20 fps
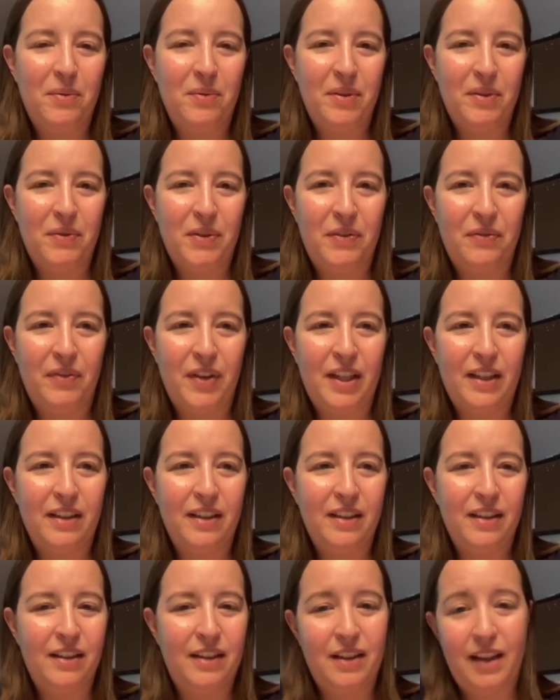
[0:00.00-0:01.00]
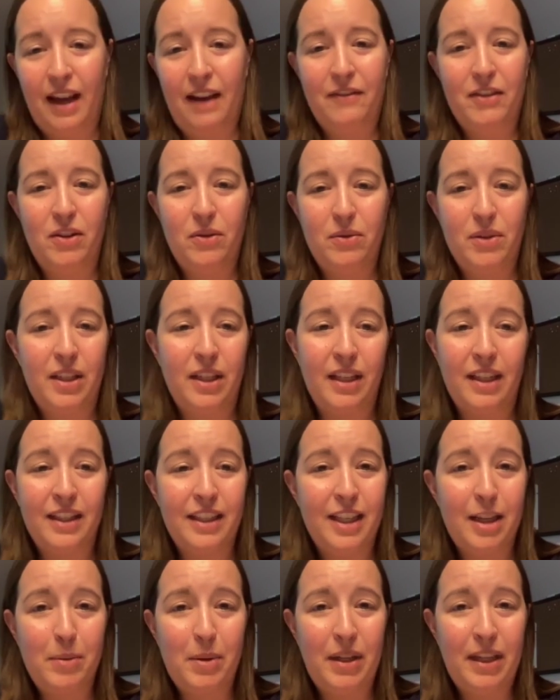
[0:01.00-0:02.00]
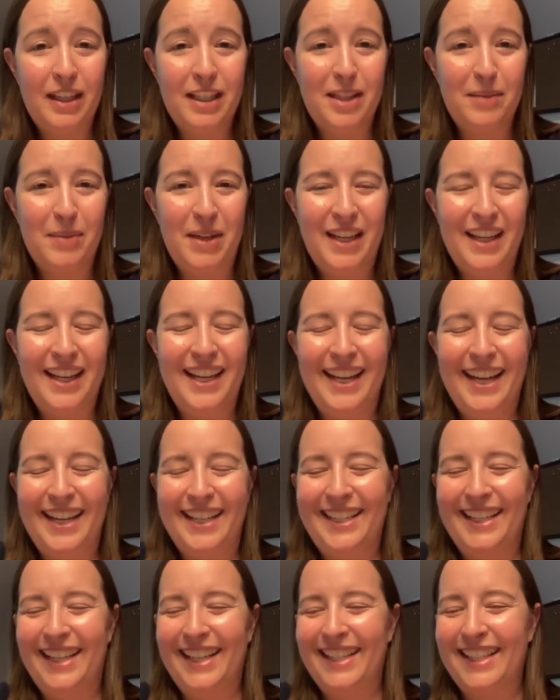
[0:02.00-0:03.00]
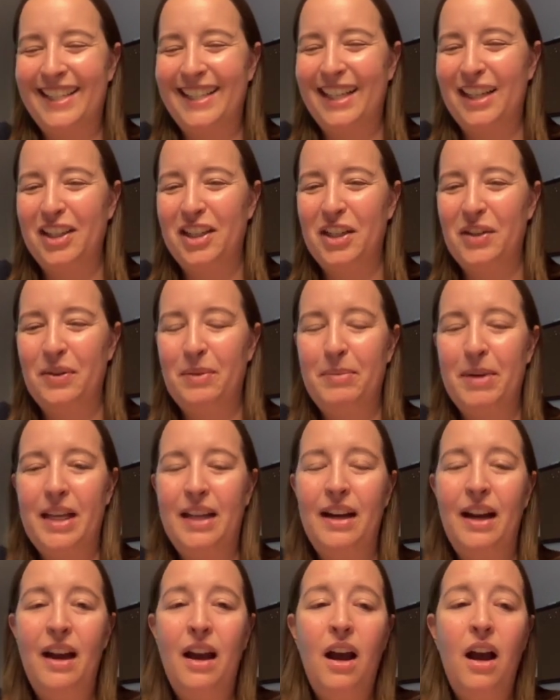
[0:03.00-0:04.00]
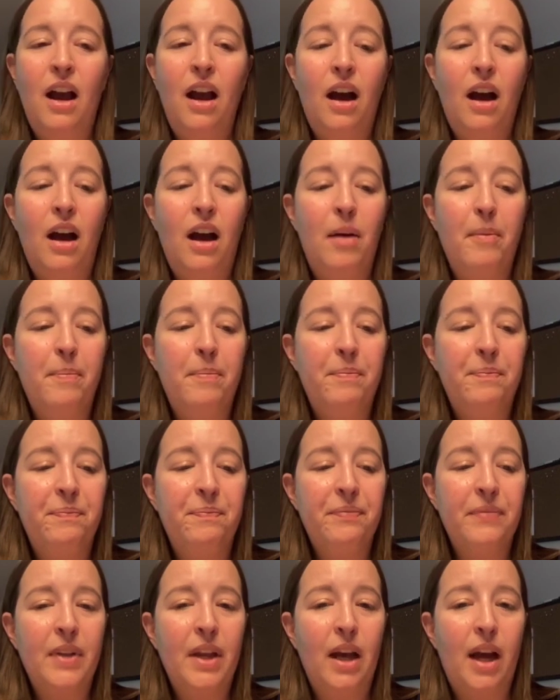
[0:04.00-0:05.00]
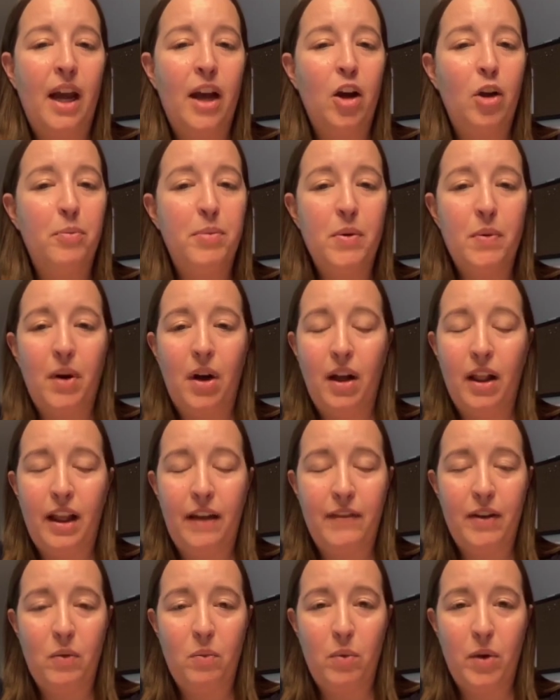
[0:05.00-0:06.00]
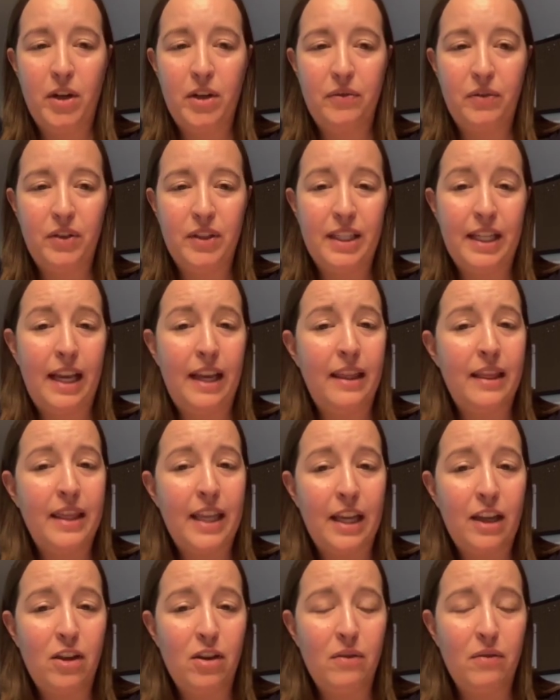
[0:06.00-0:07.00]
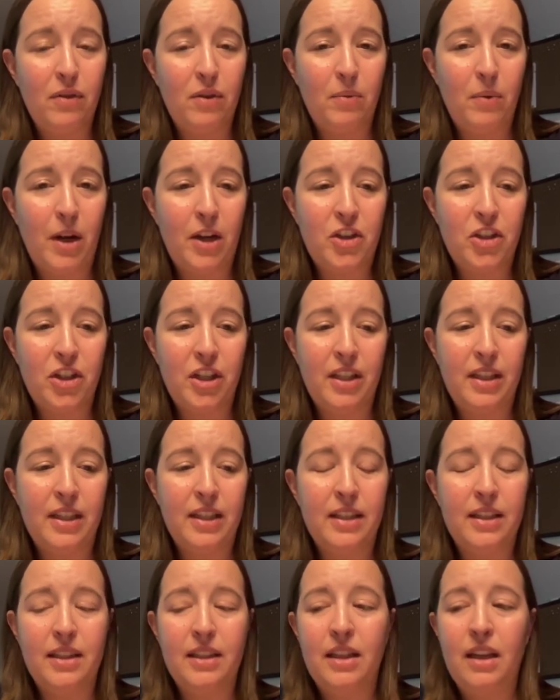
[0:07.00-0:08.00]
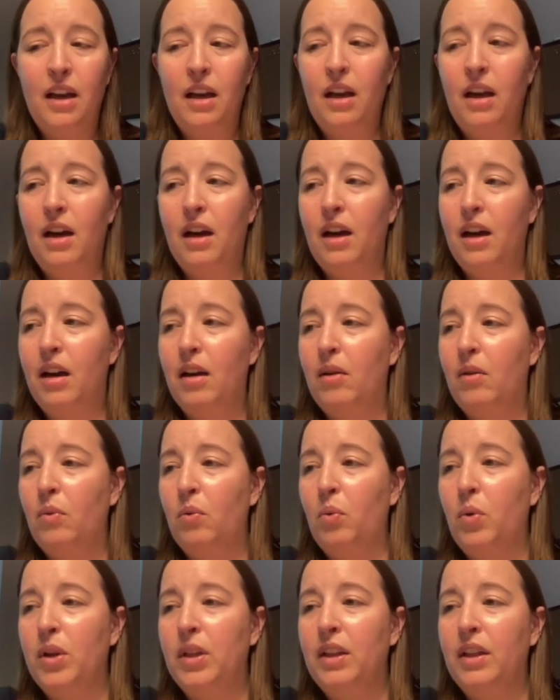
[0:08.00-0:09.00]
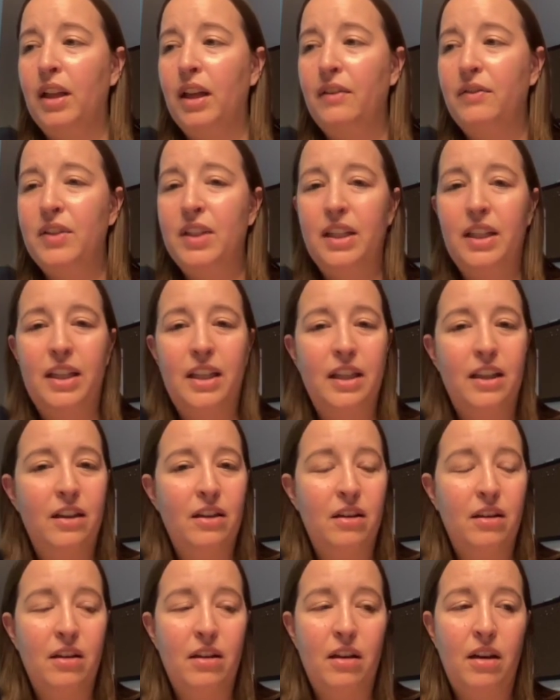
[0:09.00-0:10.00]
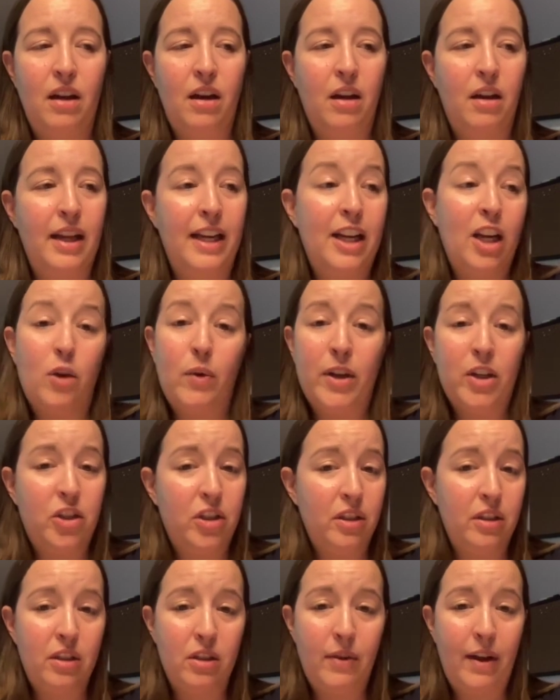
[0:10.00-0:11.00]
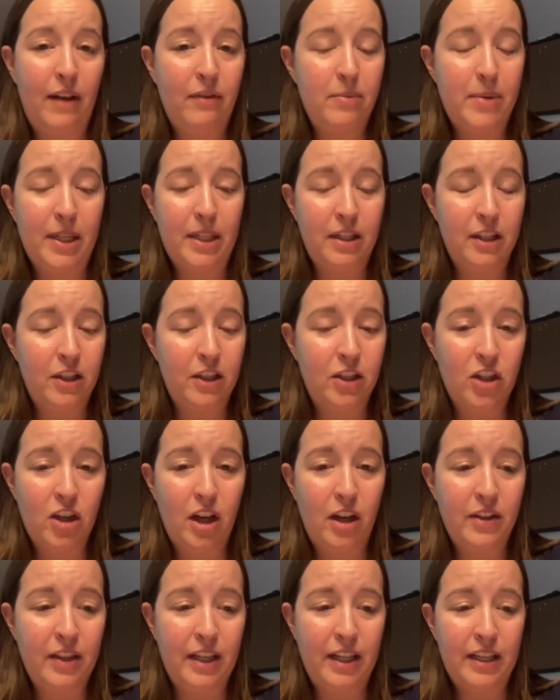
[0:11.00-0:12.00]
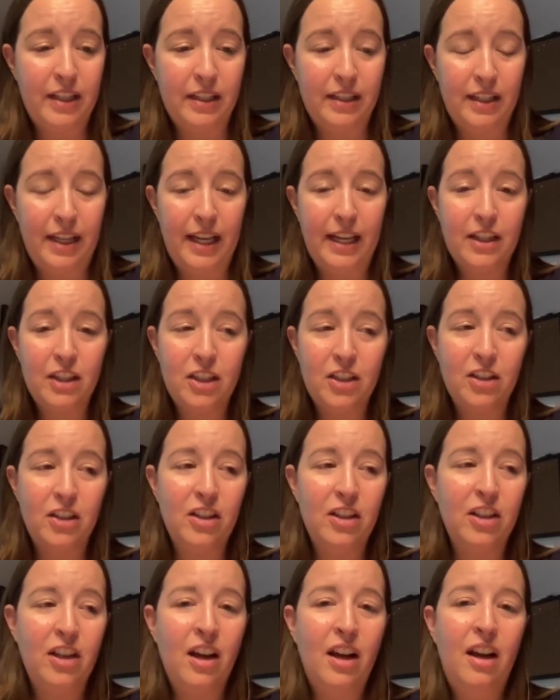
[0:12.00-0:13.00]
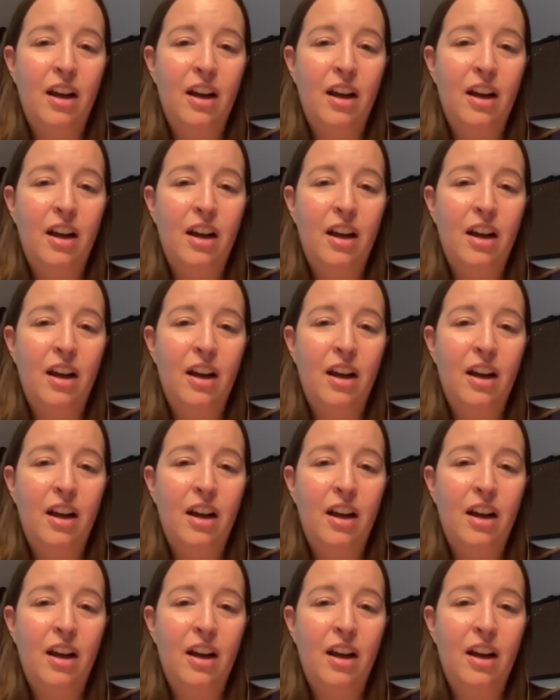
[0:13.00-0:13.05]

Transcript: It was fun to have you sitting at the table next to me and to get to talk to you a bit. I hope you all have a wonderful day. Thank you for watching this. Would love to hear any questions you have about StitchCon that I didn't answer,